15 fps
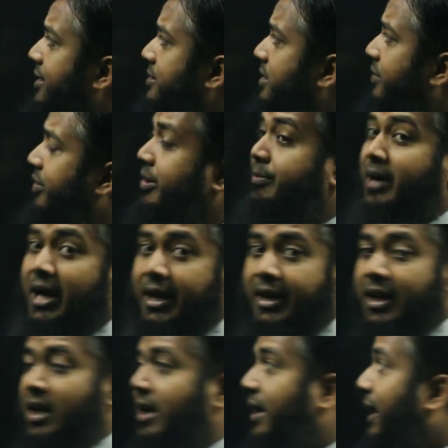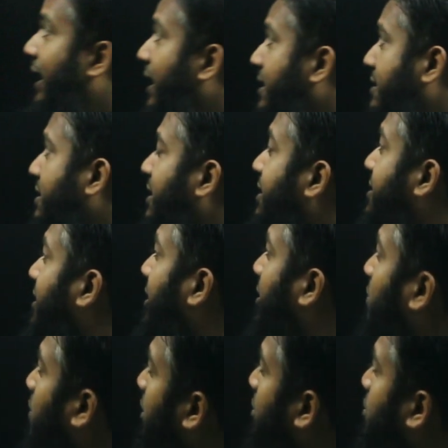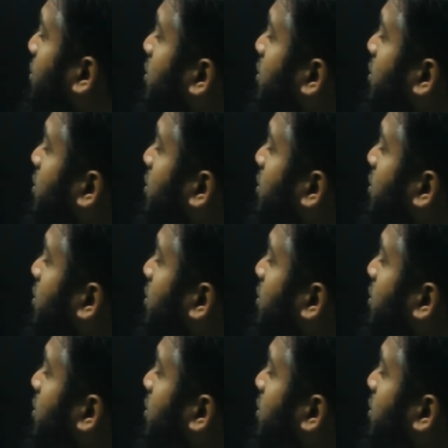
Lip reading: is given by S is equal to